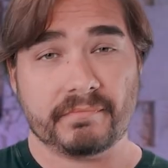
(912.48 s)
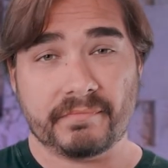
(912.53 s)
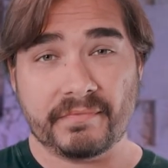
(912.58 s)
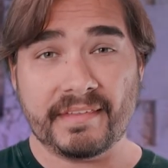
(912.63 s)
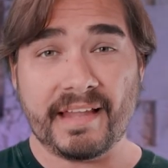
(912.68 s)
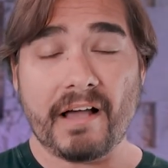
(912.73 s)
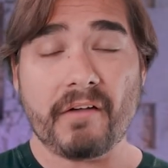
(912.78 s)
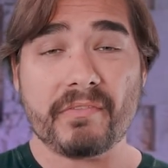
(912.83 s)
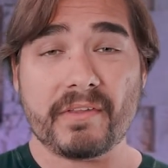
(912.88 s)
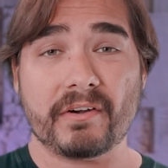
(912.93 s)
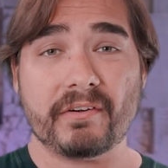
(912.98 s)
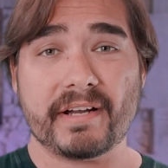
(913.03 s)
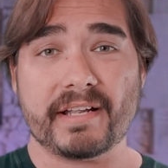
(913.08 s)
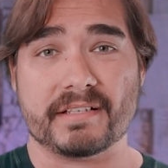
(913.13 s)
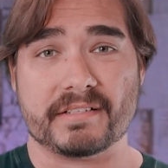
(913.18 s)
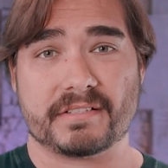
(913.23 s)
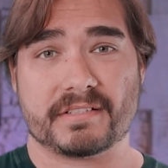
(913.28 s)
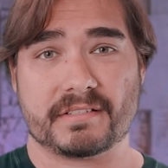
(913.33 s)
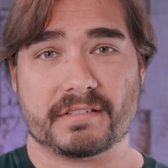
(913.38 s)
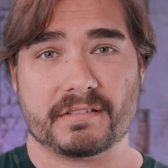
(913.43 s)
Now there
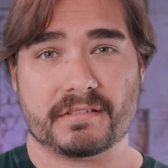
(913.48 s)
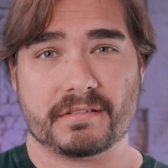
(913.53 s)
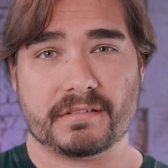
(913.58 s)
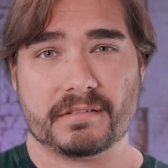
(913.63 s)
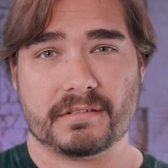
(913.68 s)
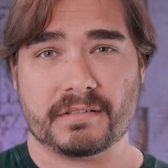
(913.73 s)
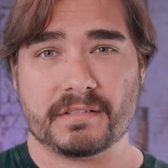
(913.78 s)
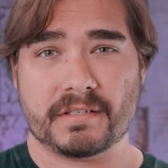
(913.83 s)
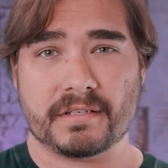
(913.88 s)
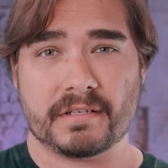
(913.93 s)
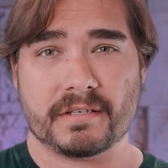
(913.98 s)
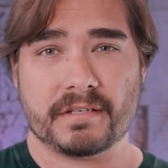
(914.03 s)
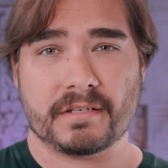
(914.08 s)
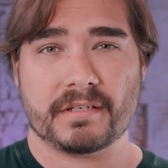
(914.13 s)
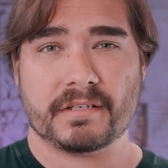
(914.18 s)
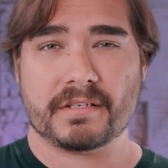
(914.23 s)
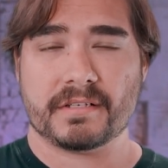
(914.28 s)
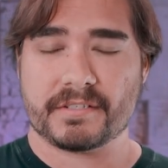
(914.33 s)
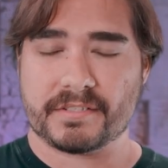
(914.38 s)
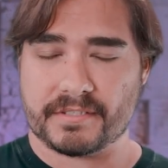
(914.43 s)
is.
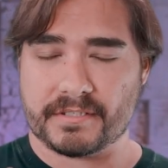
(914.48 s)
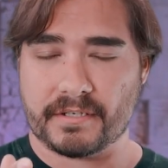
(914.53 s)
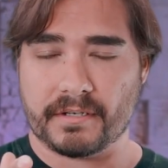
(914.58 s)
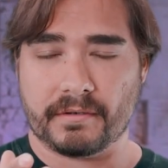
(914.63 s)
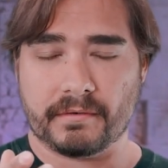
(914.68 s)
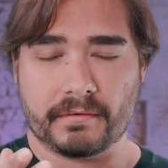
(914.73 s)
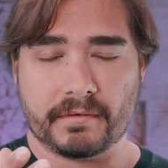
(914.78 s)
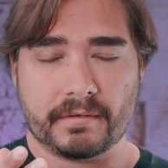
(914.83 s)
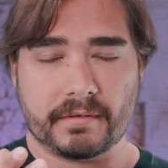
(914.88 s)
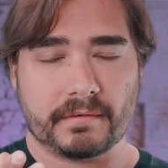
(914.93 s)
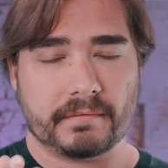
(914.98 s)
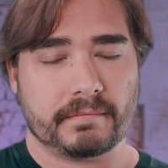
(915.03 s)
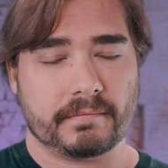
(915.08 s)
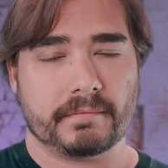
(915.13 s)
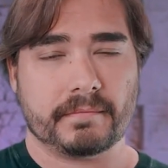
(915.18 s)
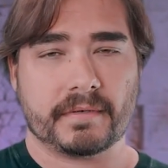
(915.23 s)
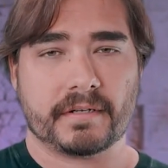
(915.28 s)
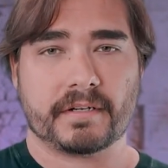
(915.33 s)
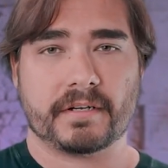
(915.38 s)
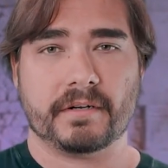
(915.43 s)
So
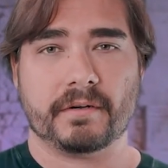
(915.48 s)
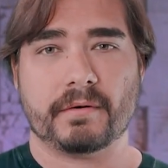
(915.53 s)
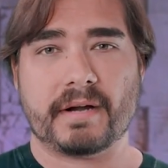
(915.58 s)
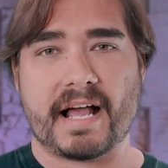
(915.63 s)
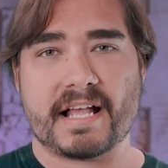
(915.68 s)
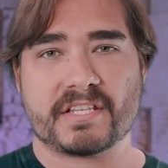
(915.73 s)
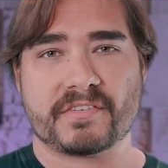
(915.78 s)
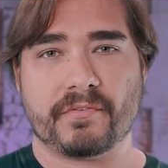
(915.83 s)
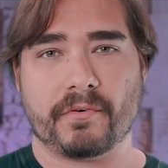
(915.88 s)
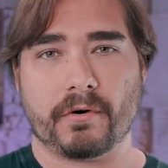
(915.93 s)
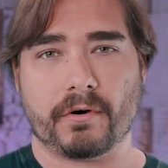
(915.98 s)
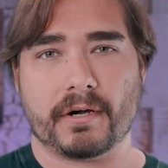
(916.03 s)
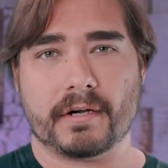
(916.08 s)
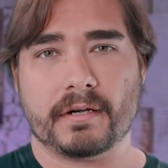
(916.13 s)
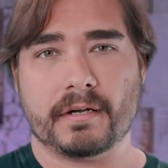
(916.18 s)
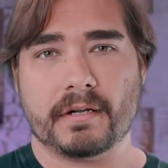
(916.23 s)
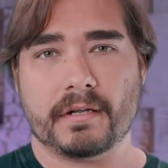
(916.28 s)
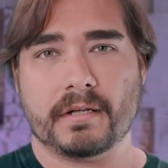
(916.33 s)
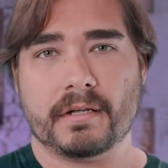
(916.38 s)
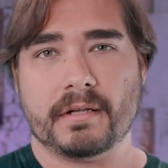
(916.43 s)
congrats, Ford.